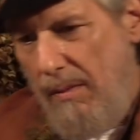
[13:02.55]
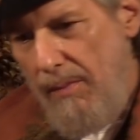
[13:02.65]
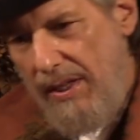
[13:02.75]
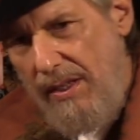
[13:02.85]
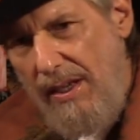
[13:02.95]

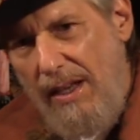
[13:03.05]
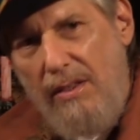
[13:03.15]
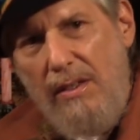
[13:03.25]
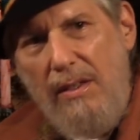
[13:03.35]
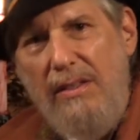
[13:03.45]
But the
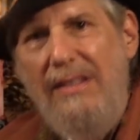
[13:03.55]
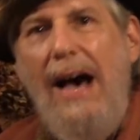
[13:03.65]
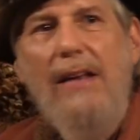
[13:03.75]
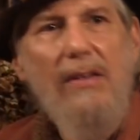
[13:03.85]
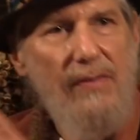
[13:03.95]
other
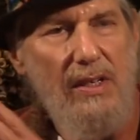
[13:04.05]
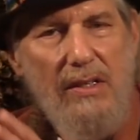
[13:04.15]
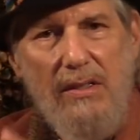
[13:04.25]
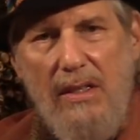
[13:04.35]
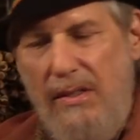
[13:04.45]

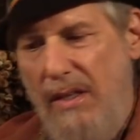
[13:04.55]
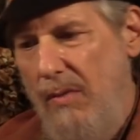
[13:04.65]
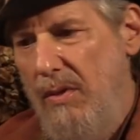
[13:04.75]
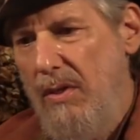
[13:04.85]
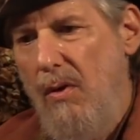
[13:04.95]
Danavas, as they
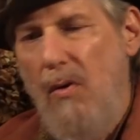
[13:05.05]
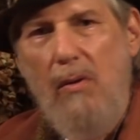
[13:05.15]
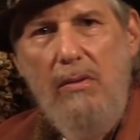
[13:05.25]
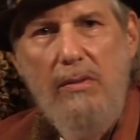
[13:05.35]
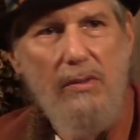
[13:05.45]
were
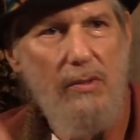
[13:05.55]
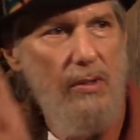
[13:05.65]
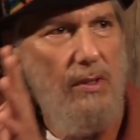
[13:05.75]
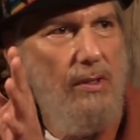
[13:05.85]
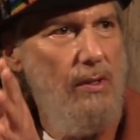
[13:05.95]
called,
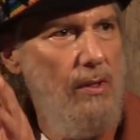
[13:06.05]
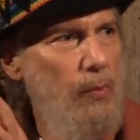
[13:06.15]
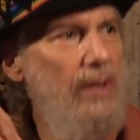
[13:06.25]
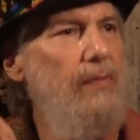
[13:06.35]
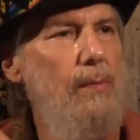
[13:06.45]
took
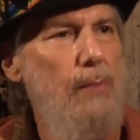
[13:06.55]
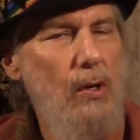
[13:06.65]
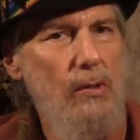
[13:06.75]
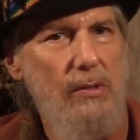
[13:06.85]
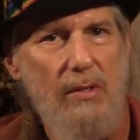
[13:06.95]
river
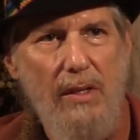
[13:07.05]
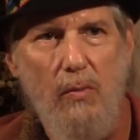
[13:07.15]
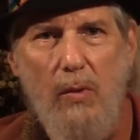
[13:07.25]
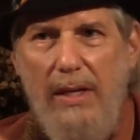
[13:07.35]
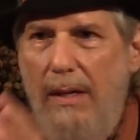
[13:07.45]
boats
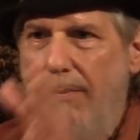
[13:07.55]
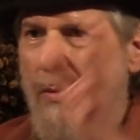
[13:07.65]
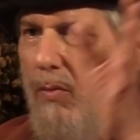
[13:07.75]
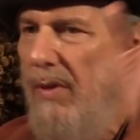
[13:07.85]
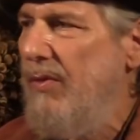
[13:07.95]
and went up
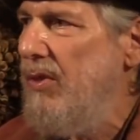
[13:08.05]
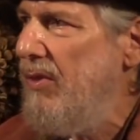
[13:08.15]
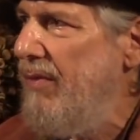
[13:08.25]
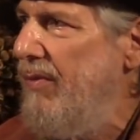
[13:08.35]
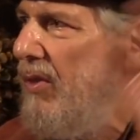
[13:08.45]
the
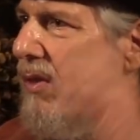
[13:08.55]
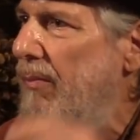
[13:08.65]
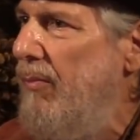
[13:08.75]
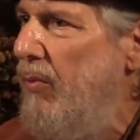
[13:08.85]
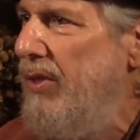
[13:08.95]
rivers of
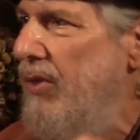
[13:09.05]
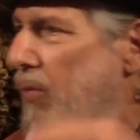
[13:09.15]
Europe, which